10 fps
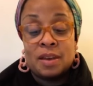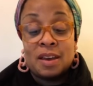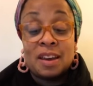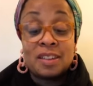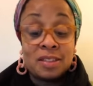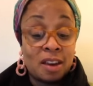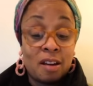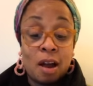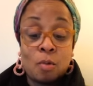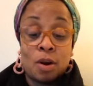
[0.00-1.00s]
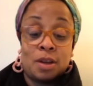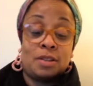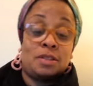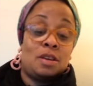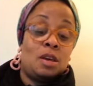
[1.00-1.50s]
And there I
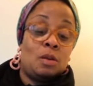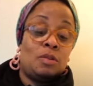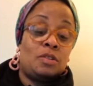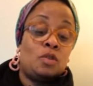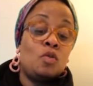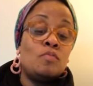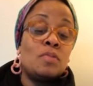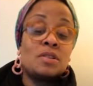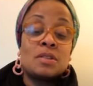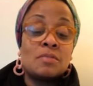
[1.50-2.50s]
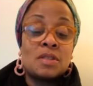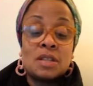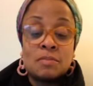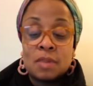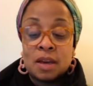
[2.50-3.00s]
was, with two Muslim
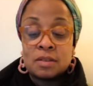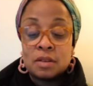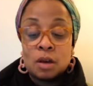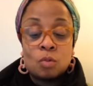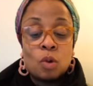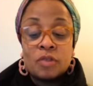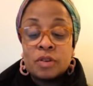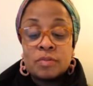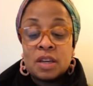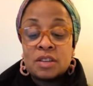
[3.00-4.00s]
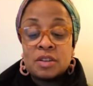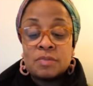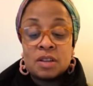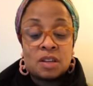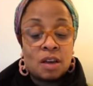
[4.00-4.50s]
seatmates, one from Egypt
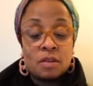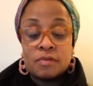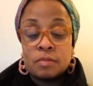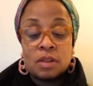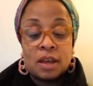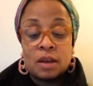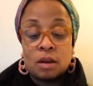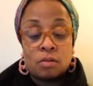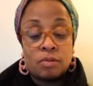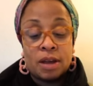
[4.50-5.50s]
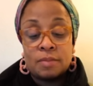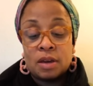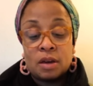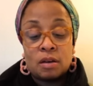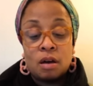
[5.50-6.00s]
and the other from
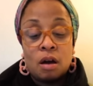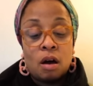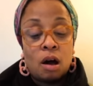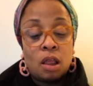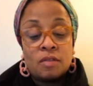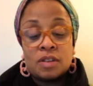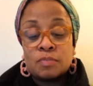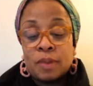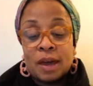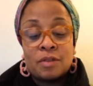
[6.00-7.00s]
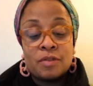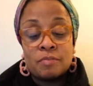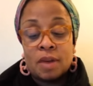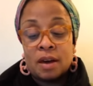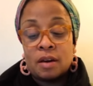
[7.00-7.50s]
Arabia, all of us bound for
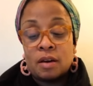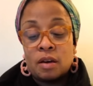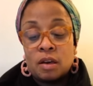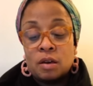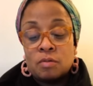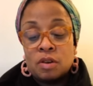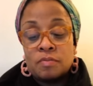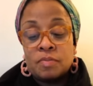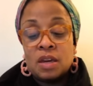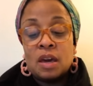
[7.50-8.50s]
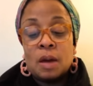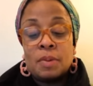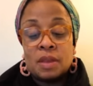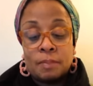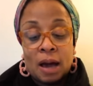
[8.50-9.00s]
Mecca, with me up in
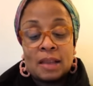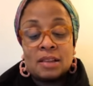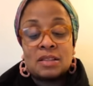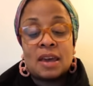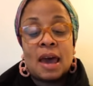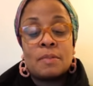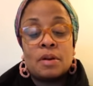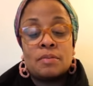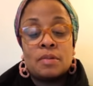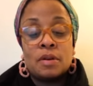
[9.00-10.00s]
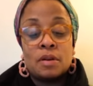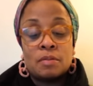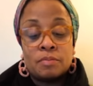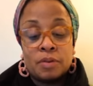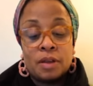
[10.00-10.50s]
the pilot's cabin.
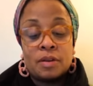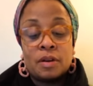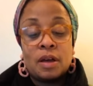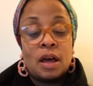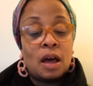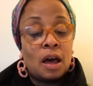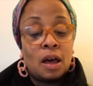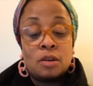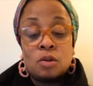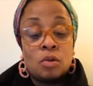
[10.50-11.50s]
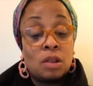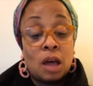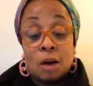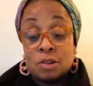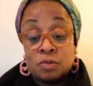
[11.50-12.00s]
Brother, I knew
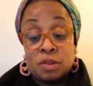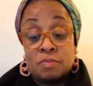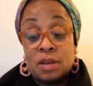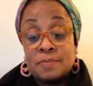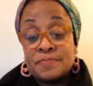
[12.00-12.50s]
Allah was with me.